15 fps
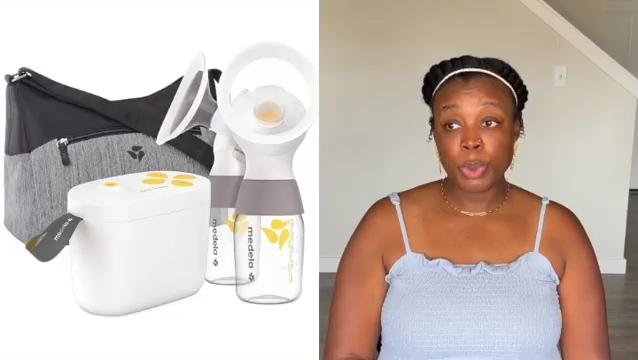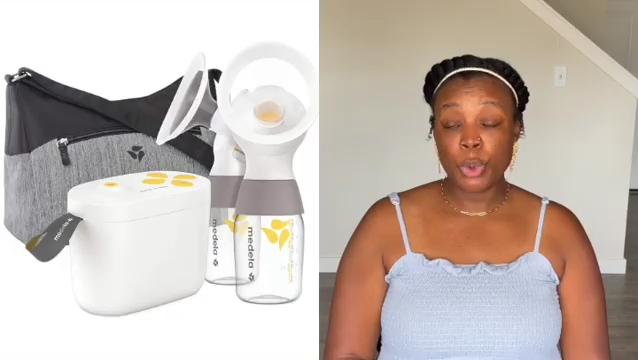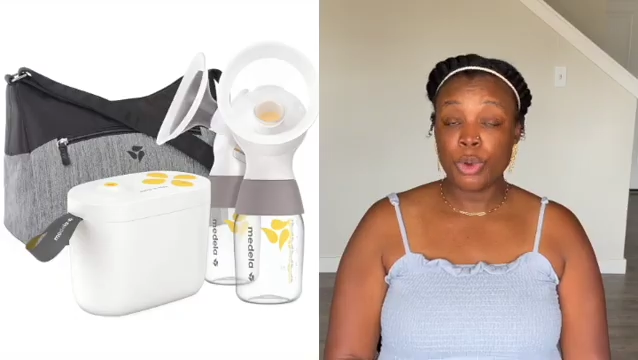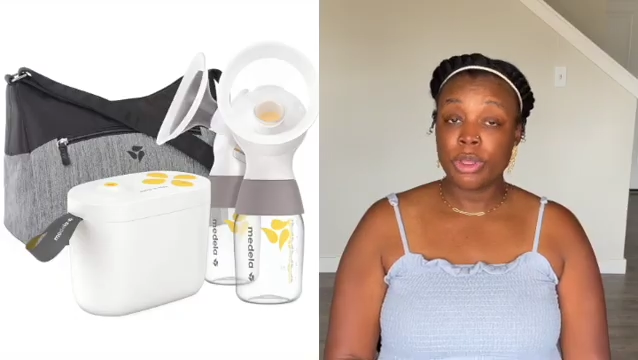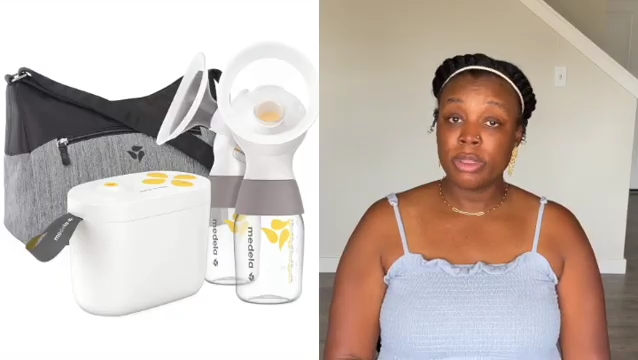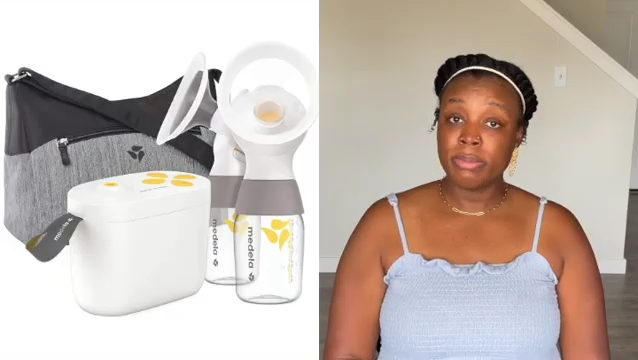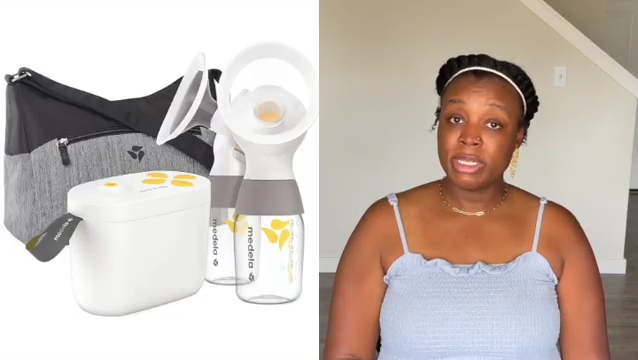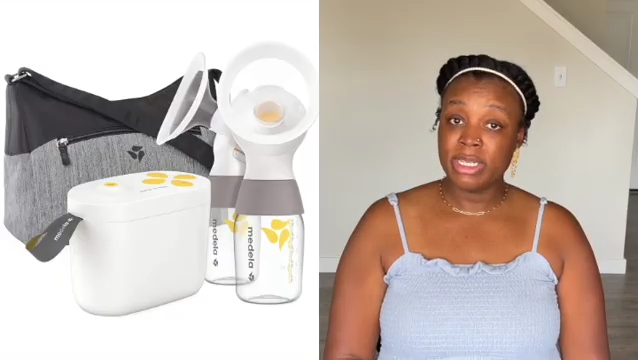or
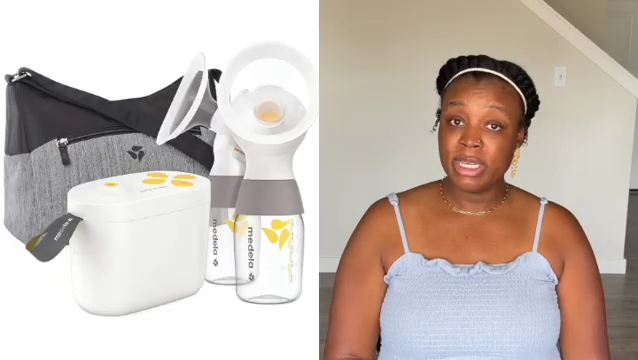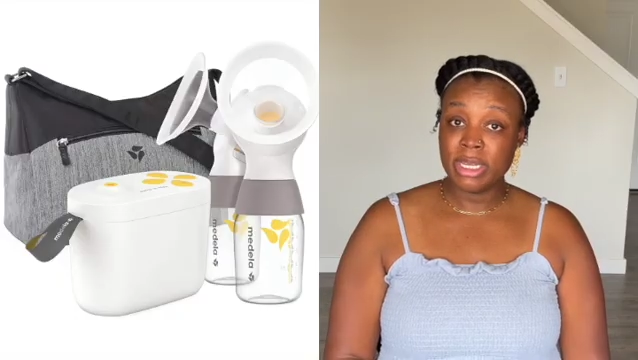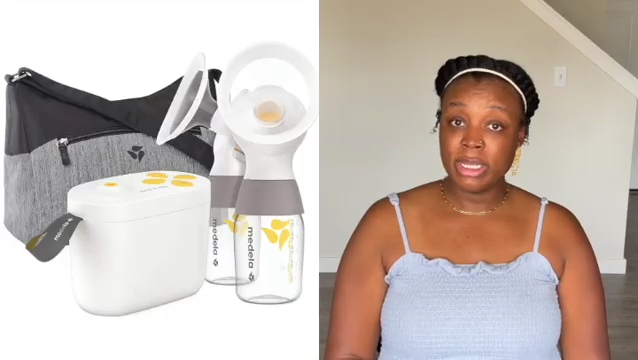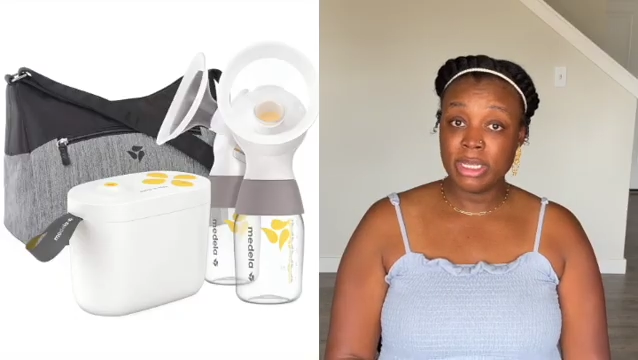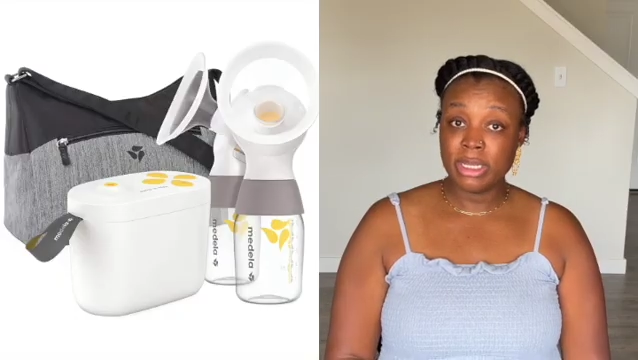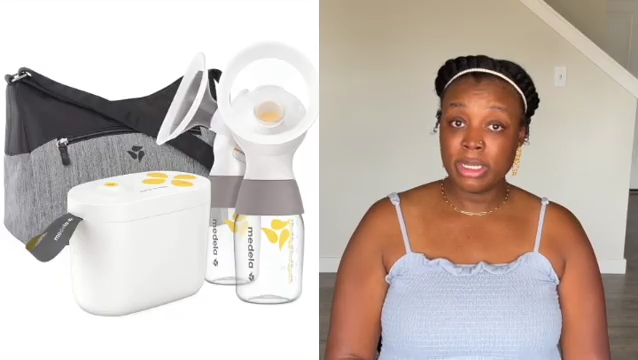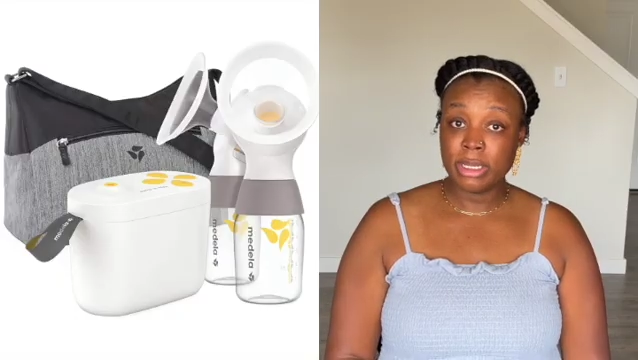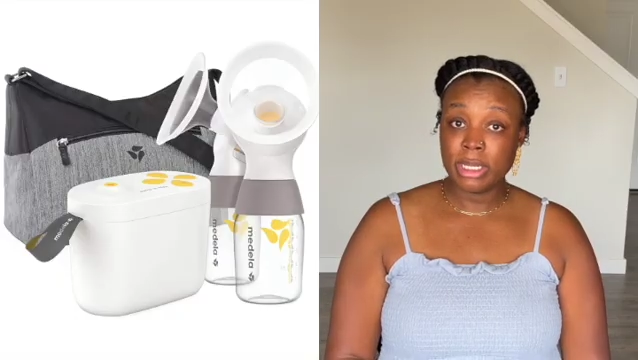the
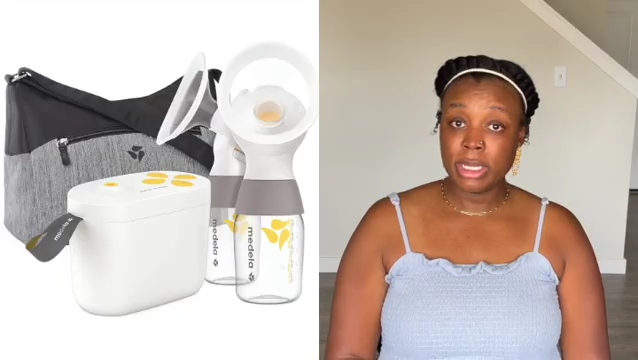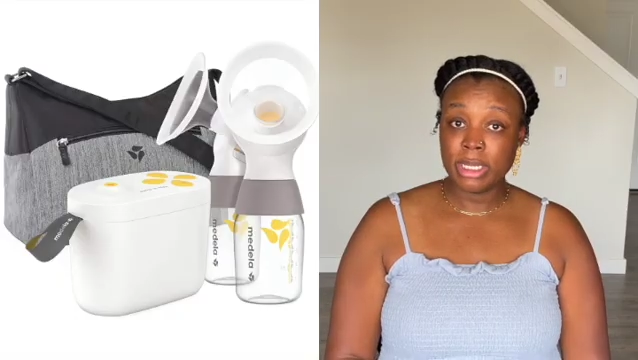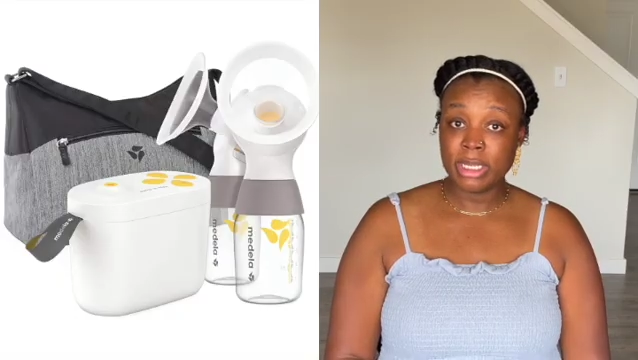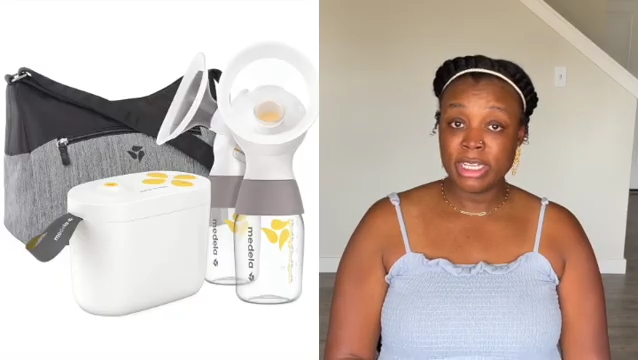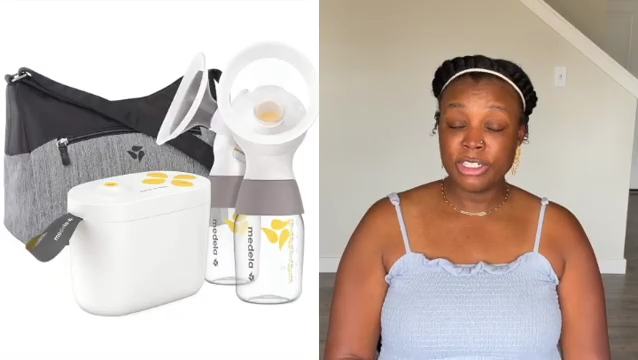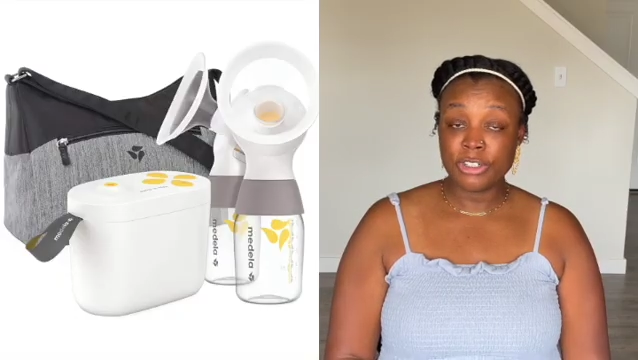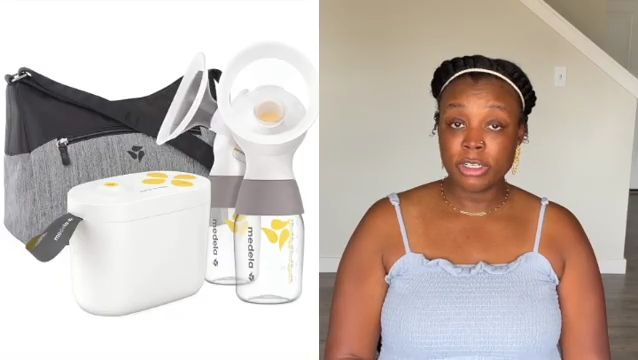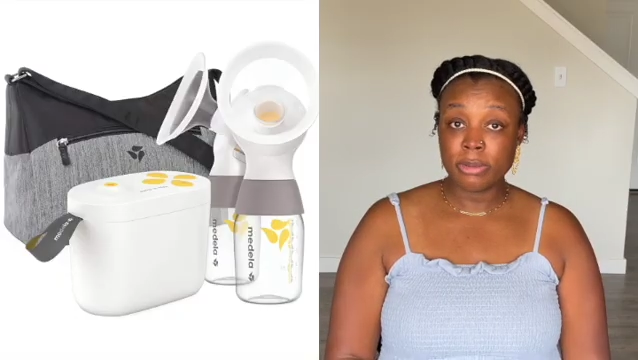Medela
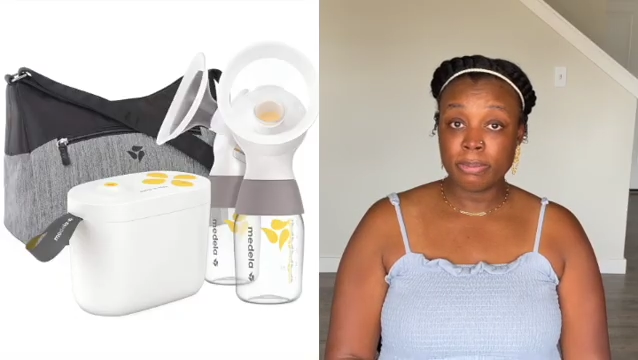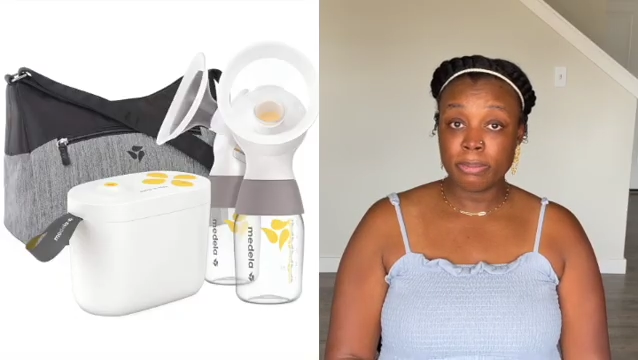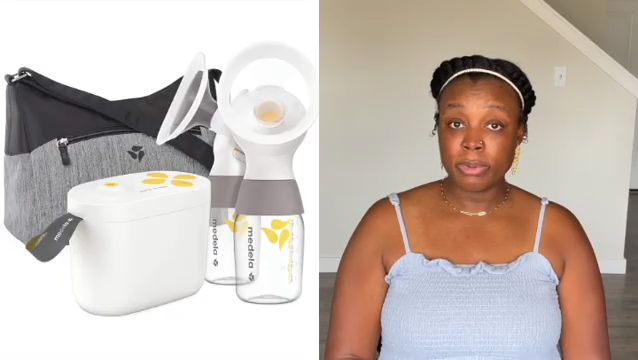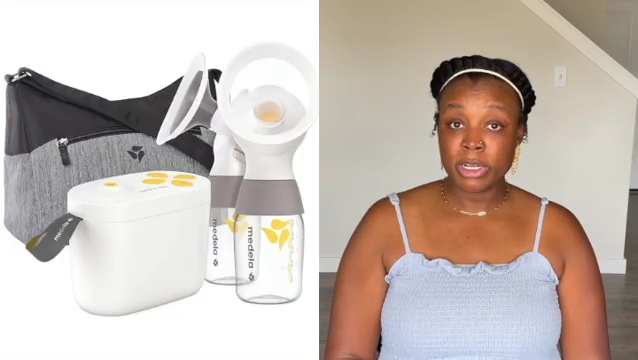electric